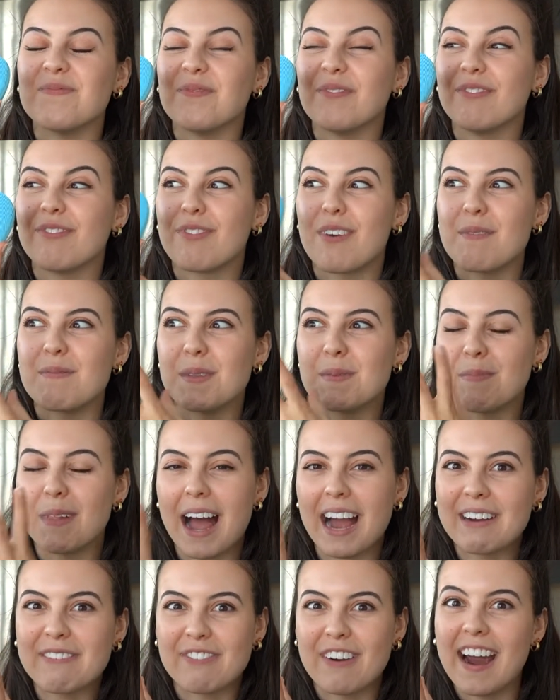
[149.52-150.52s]
from the
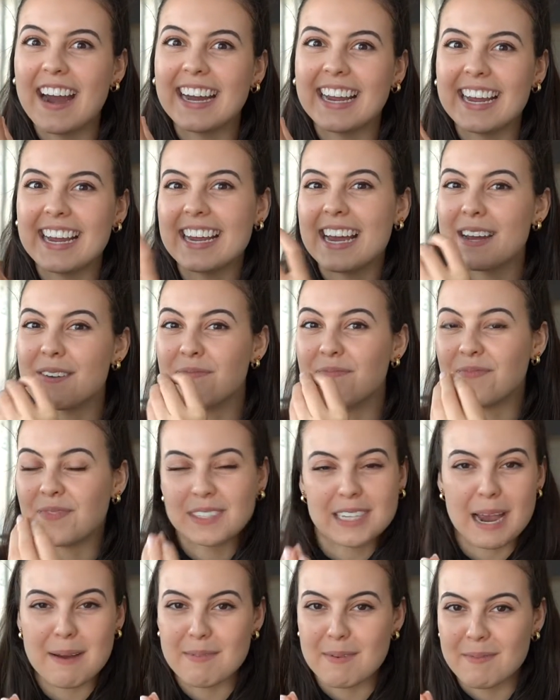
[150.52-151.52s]
Black Friday and
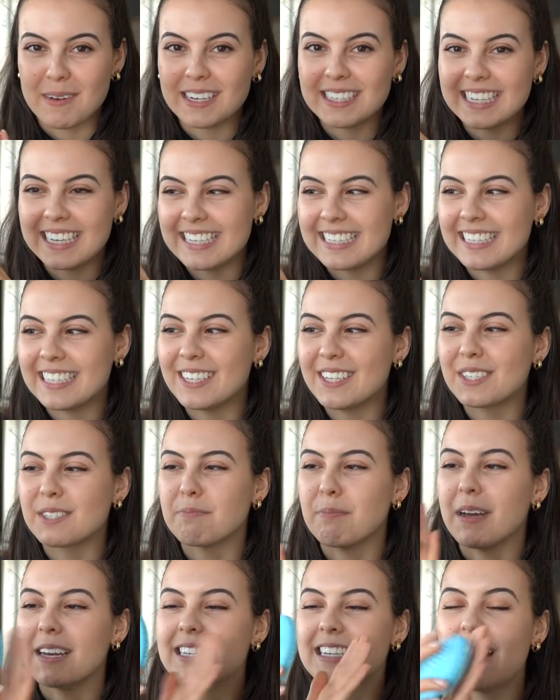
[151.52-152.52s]
Cyber Monday deals,
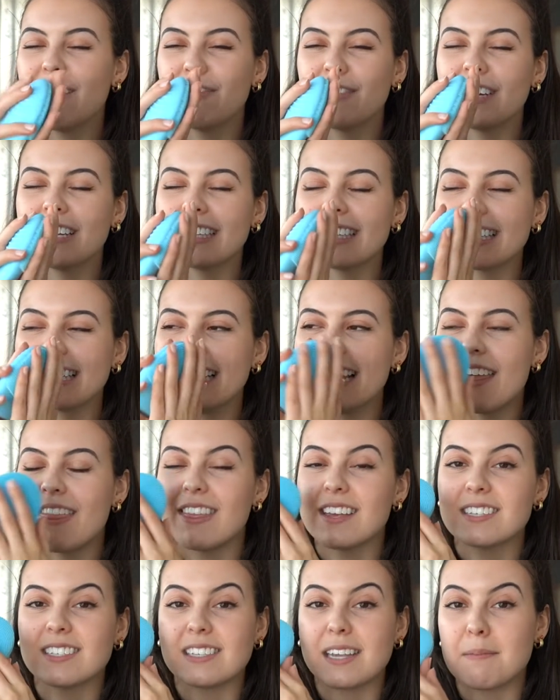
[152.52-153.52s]
but definitely
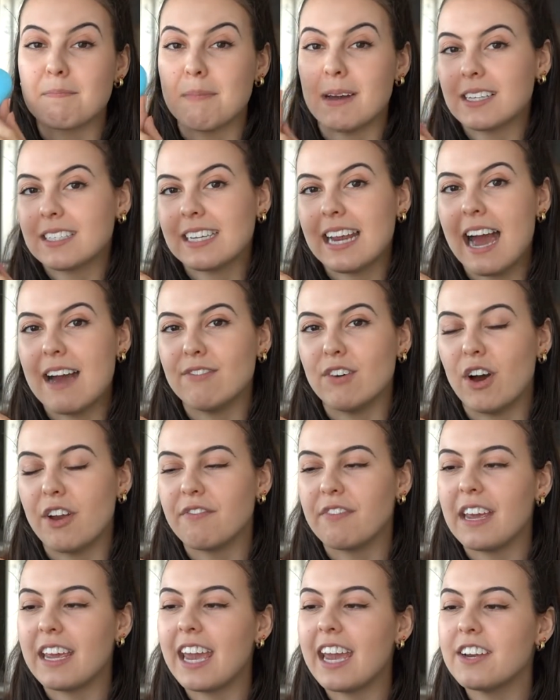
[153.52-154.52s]
this is a must-have
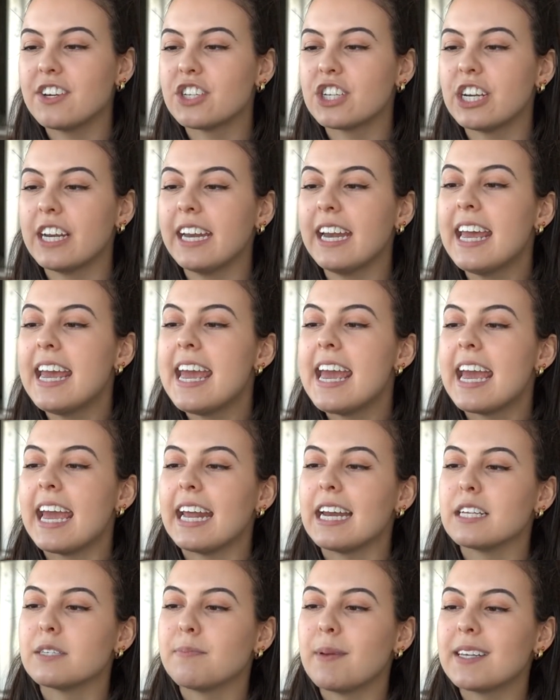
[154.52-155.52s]
on vacation.
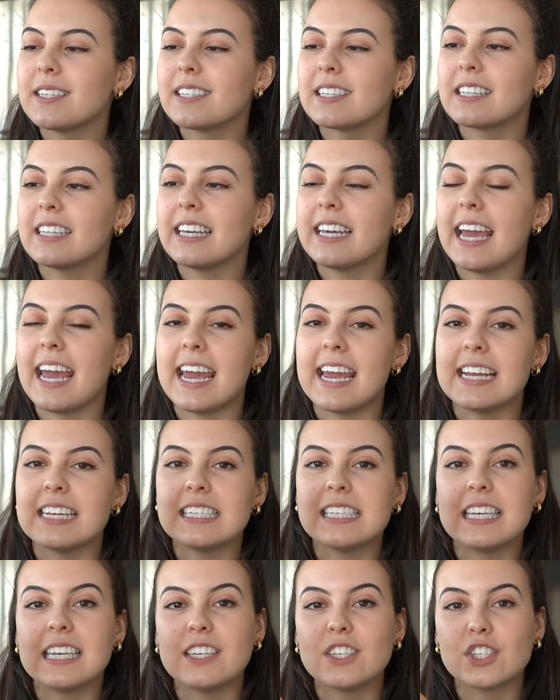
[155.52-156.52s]
It is basically a
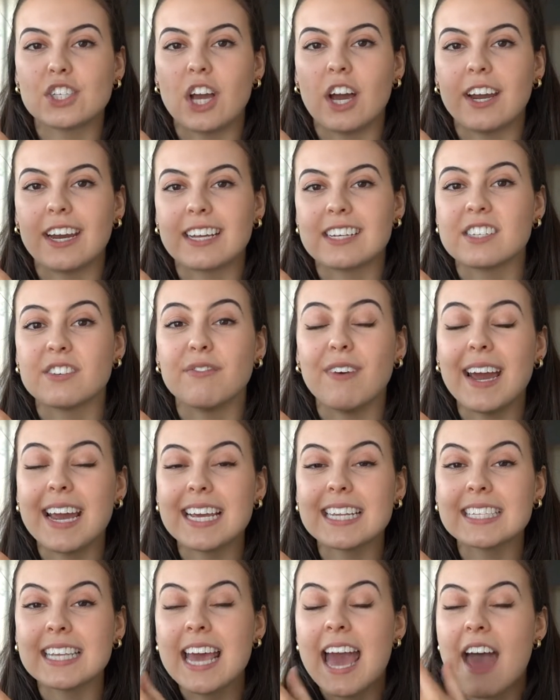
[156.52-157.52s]
T-Sonic
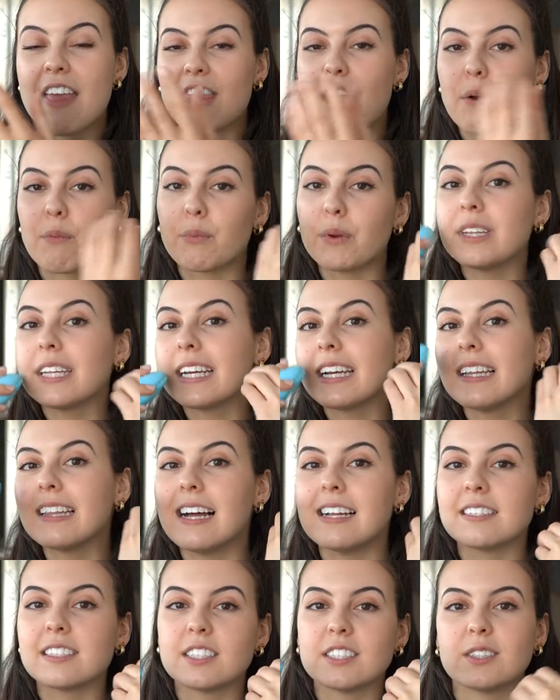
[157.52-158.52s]
device that really
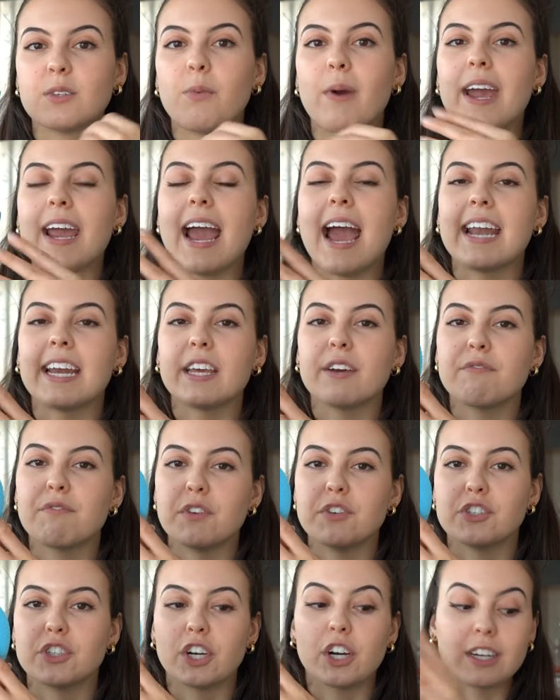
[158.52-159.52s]
cleanses away any of the
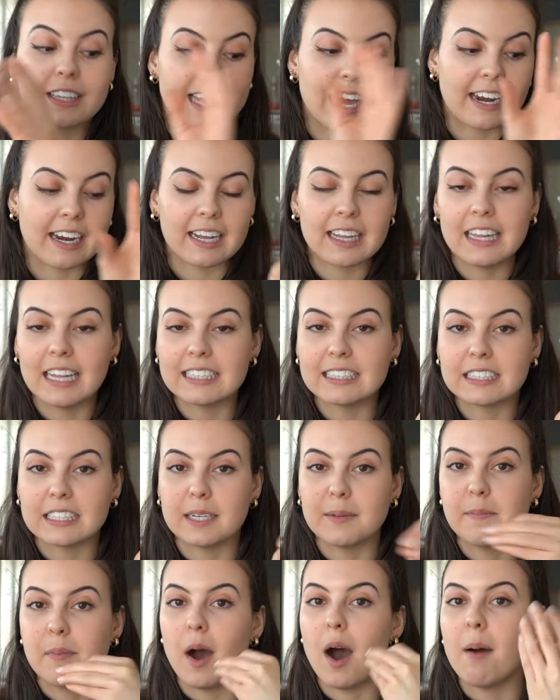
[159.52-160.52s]
dirt that a
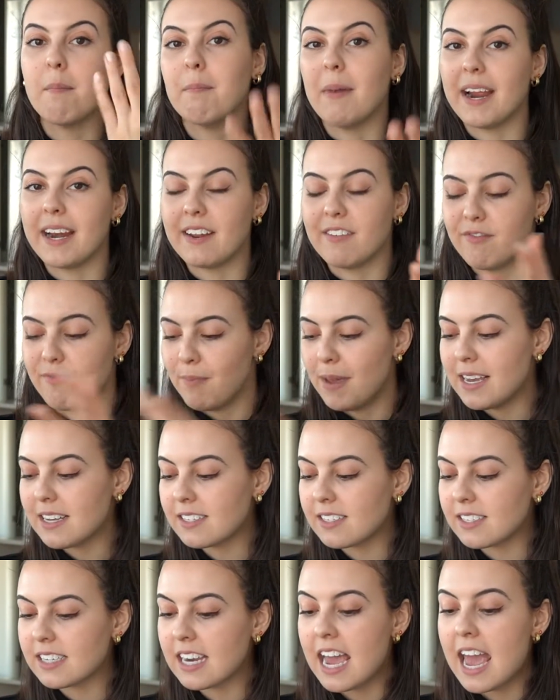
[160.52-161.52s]
cleansing balm might have
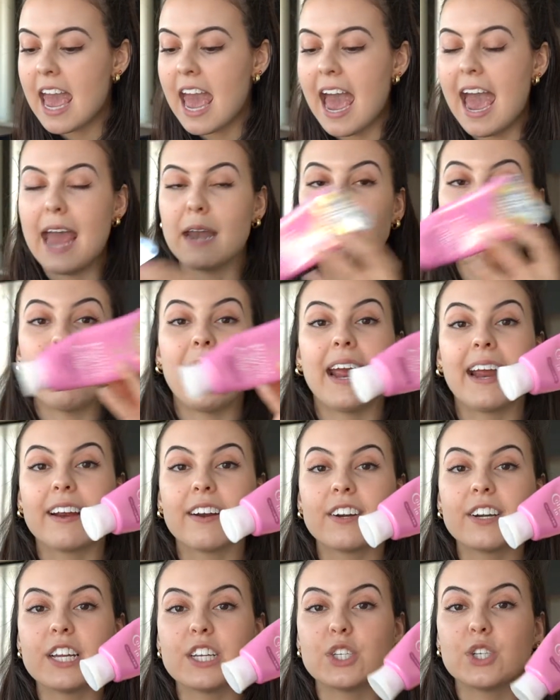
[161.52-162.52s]
missed, and
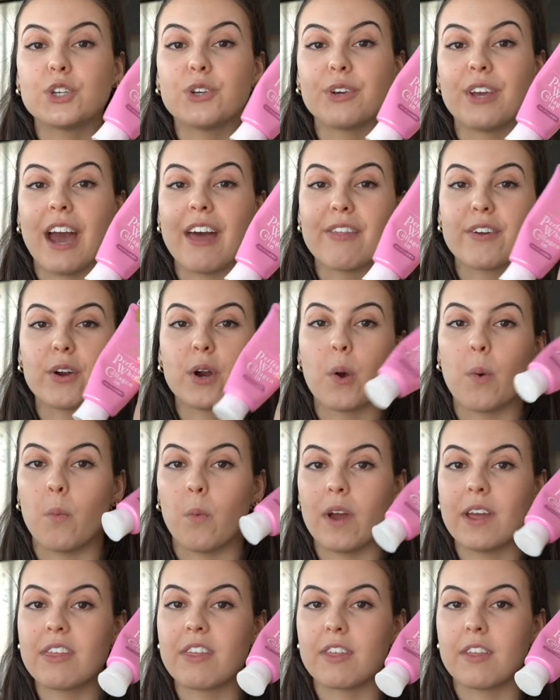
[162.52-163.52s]
paired together
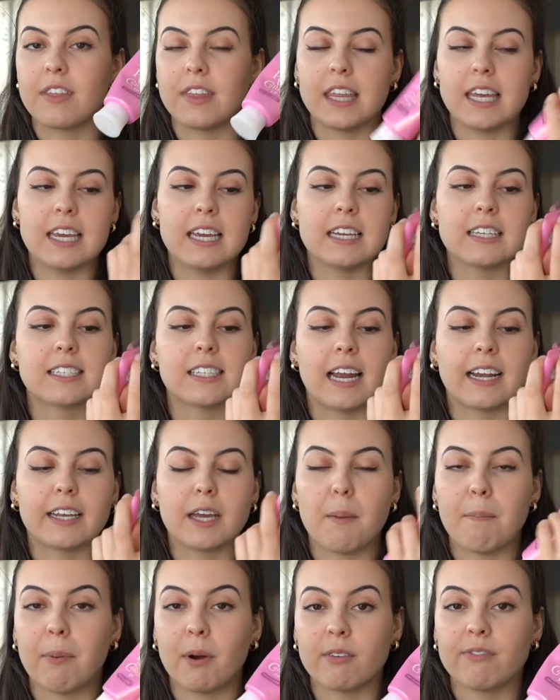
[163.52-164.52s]
with the
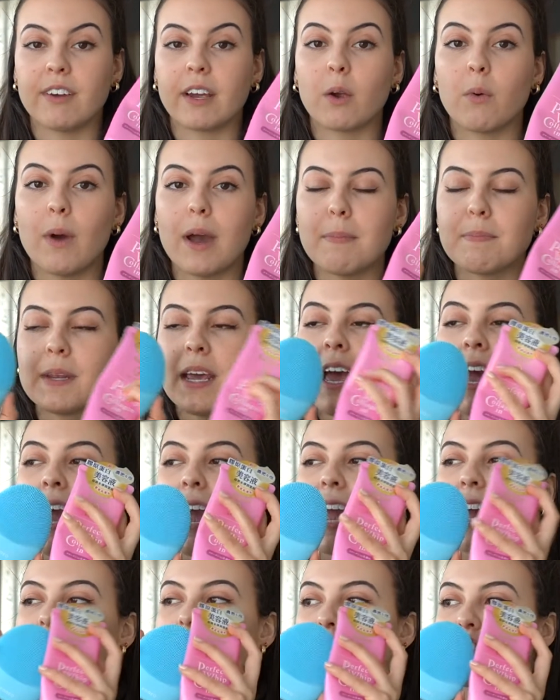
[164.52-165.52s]
Senka Perfect Whip,
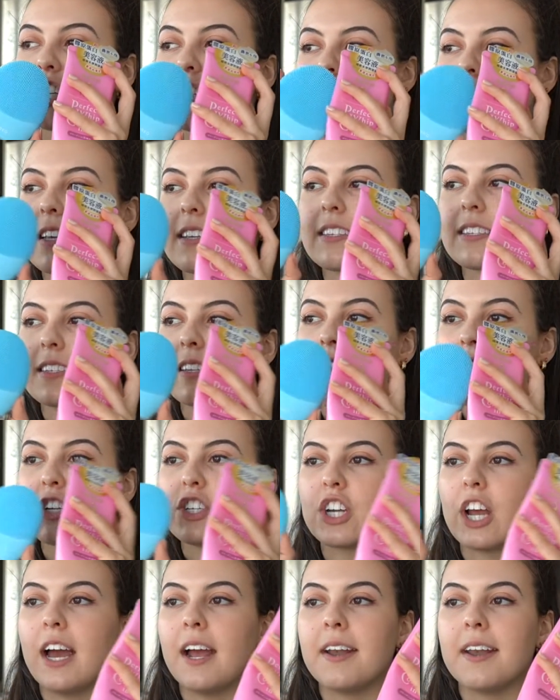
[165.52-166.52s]
it is just
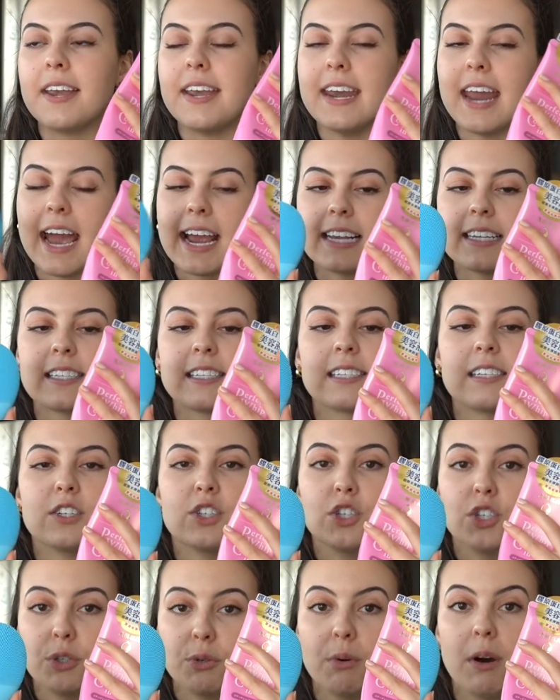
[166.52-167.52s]
such a nice
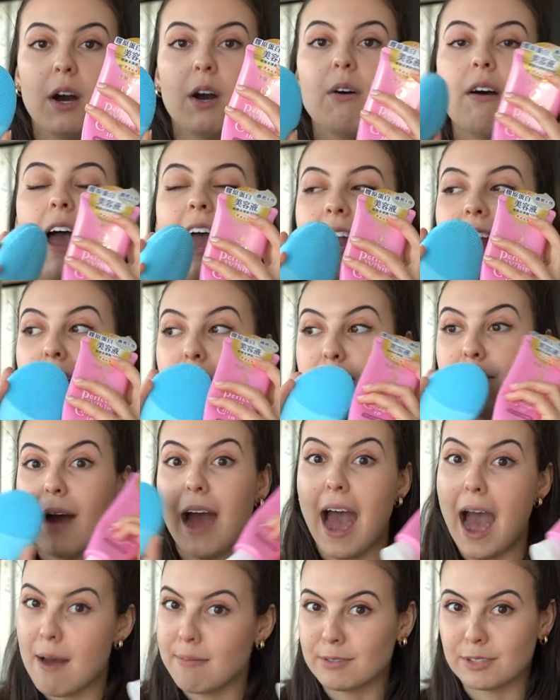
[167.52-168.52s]
duo, and I'm
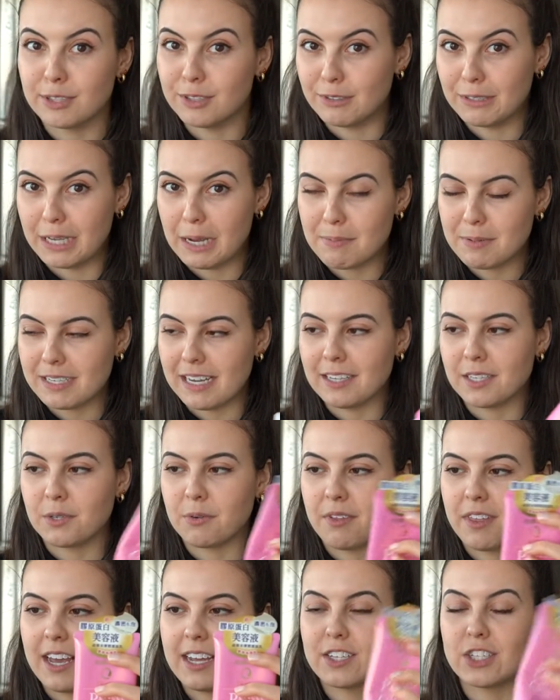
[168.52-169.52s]
absolutely obsessed
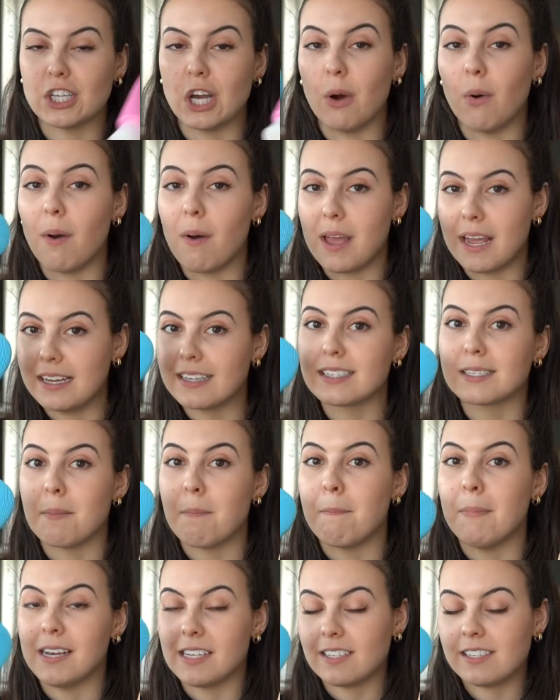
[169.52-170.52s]
with it. So it's a
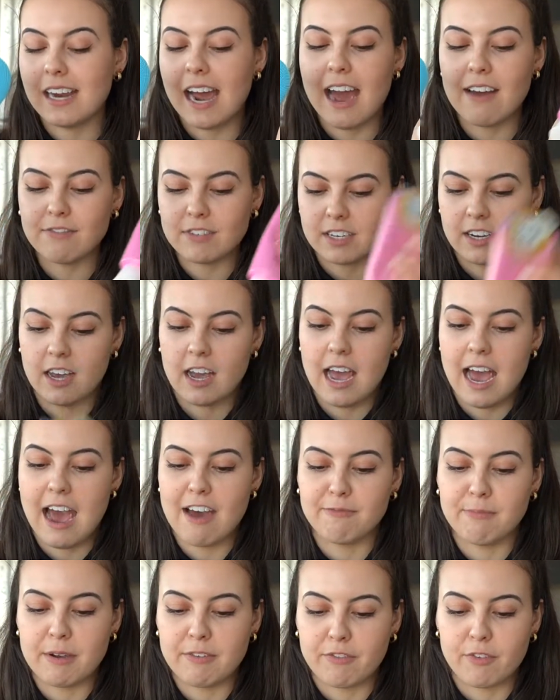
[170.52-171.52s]
must-have to
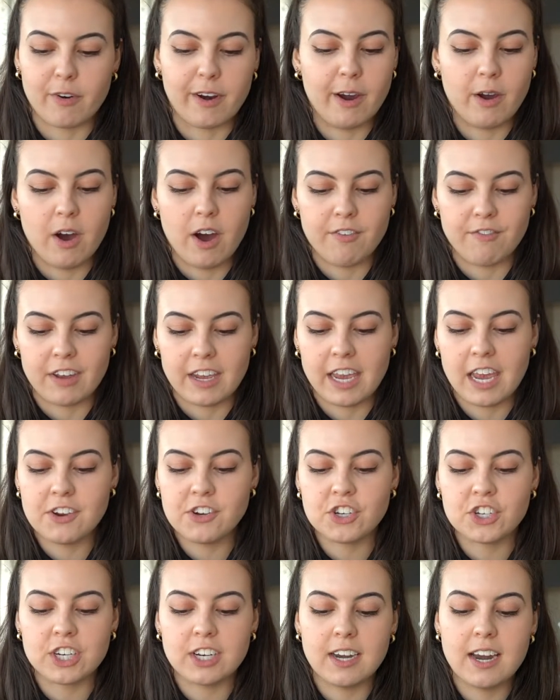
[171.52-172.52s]
have my Foreo on
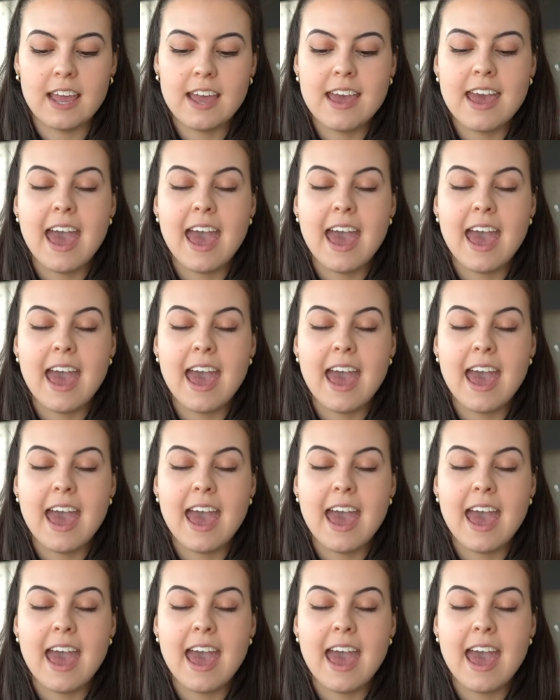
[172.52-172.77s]
vacation.